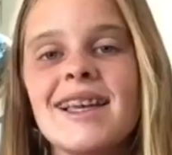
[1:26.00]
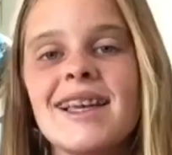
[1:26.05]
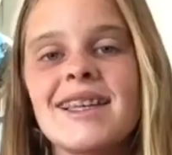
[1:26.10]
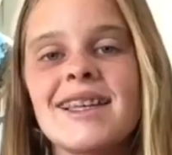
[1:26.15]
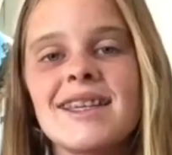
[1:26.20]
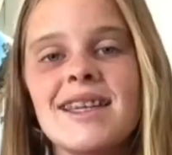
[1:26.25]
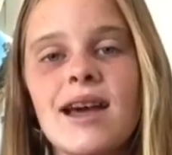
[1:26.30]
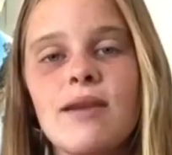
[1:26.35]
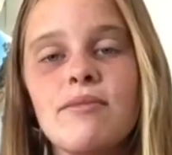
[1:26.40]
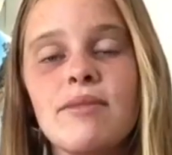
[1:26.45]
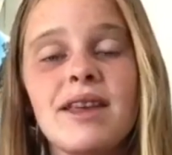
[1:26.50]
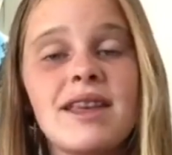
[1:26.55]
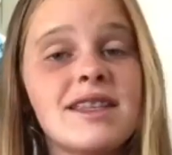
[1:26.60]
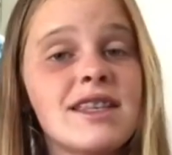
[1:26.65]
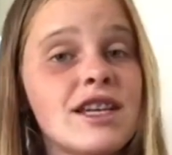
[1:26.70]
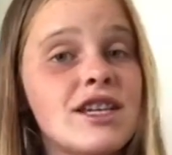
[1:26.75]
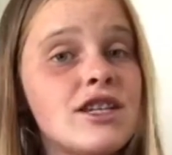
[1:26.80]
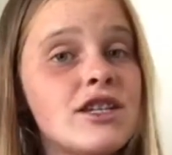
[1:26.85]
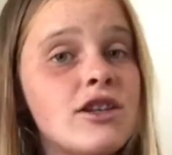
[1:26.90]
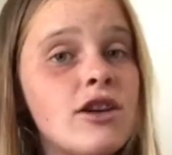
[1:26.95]
Next up
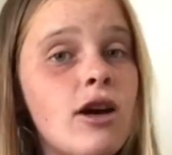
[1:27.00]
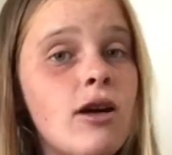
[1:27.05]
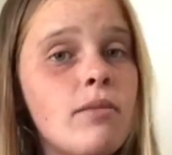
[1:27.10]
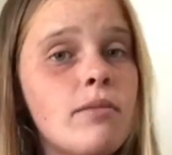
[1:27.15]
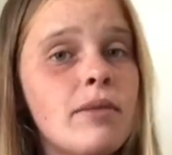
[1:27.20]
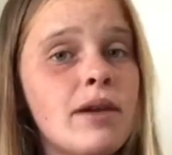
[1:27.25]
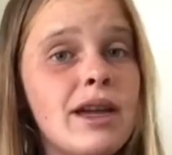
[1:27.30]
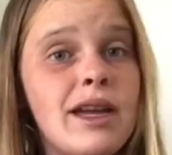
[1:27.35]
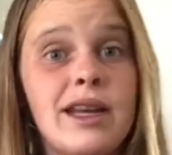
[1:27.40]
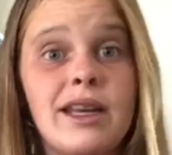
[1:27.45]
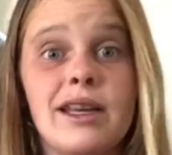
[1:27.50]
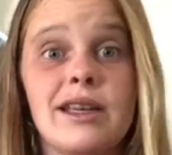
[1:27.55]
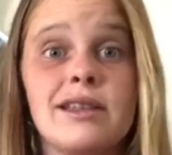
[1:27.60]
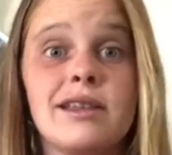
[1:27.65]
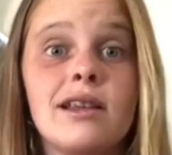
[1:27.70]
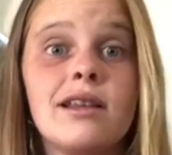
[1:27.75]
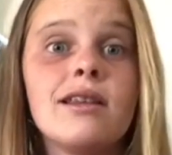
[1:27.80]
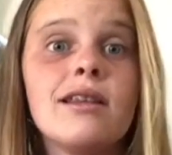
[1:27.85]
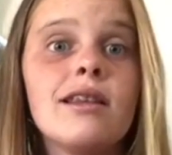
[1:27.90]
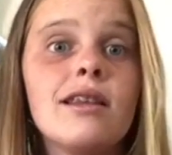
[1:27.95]
is a shop. It
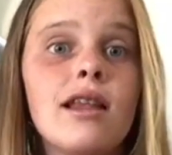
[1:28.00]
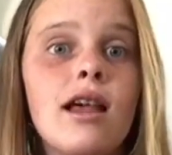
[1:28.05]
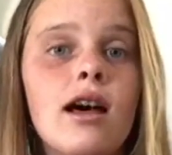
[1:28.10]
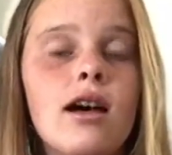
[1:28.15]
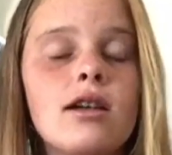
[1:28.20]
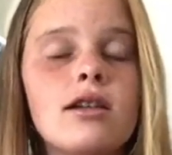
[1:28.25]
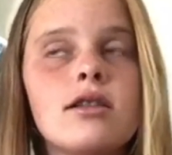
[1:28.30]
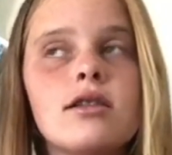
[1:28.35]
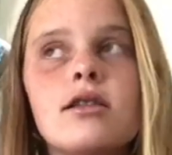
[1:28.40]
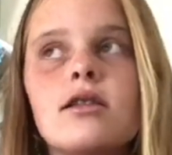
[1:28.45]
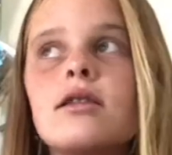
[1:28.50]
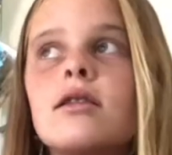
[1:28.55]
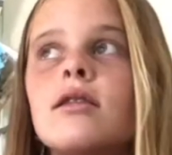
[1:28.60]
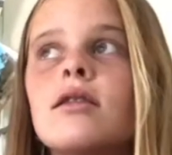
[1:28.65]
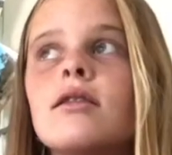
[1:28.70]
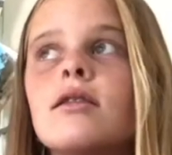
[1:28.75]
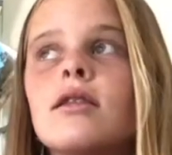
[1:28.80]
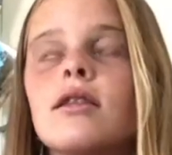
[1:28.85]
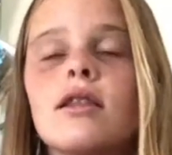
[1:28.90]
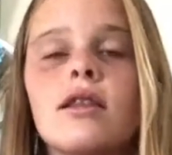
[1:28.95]
is Lush.
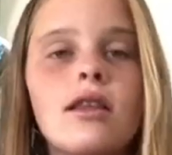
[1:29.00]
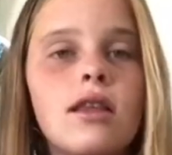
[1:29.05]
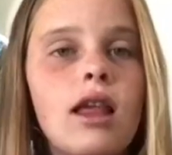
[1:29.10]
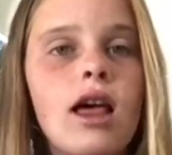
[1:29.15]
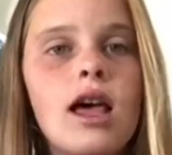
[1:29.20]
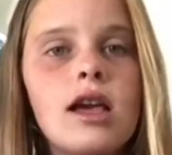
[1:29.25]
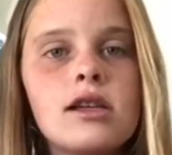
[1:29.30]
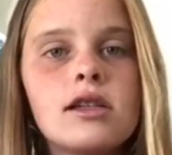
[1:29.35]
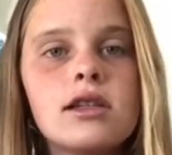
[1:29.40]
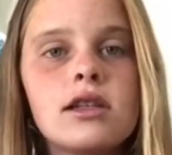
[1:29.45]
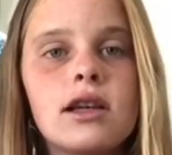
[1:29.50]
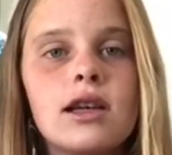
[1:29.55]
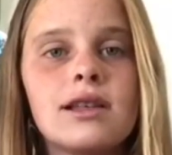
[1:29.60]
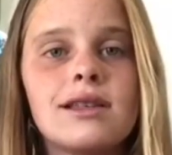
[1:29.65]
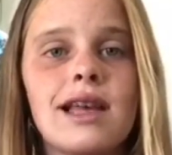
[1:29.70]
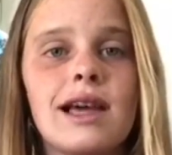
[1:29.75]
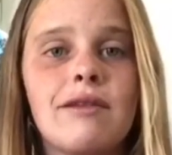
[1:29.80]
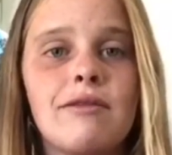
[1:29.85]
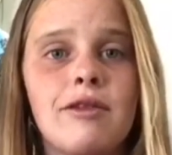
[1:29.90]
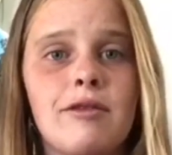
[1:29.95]
Lush
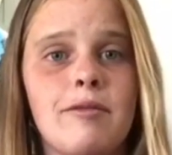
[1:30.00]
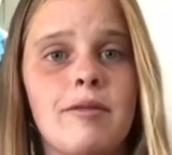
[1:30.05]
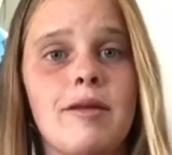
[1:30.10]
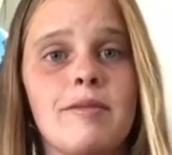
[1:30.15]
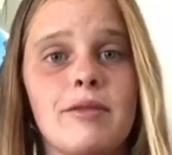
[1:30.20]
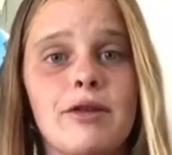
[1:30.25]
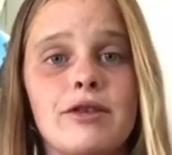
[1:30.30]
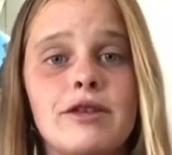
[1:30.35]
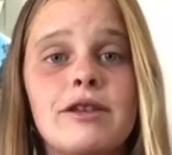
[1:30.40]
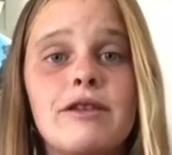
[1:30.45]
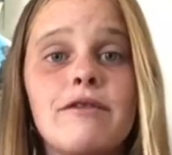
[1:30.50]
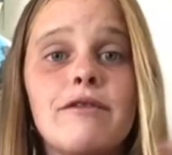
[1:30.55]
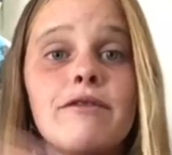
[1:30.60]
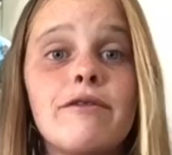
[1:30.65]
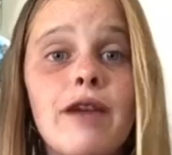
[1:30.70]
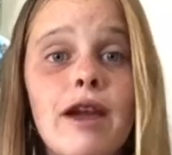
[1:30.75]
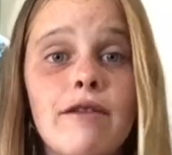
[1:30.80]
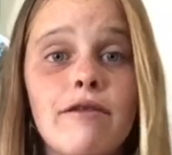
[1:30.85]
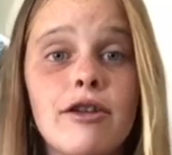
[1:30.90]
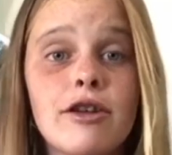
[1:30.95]
is like one of my most
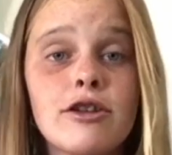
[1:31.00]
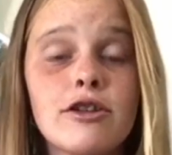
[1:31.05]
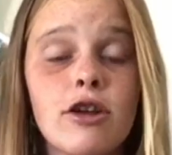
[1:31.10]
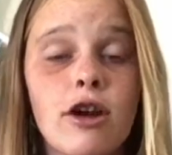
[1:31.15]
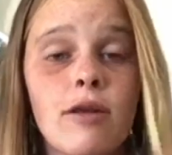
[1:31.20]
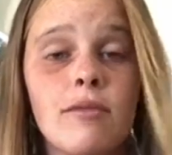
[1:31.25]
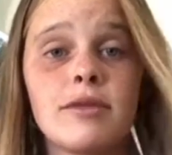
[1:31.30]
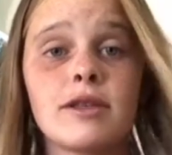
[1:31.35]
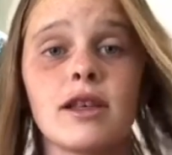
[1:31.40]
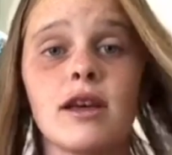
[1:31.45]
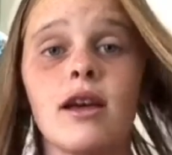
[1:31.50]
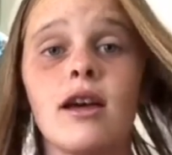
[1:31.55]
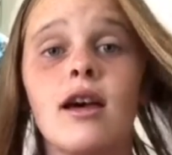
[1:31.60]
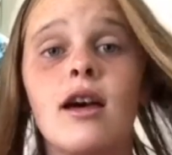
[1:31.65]
favourite shops.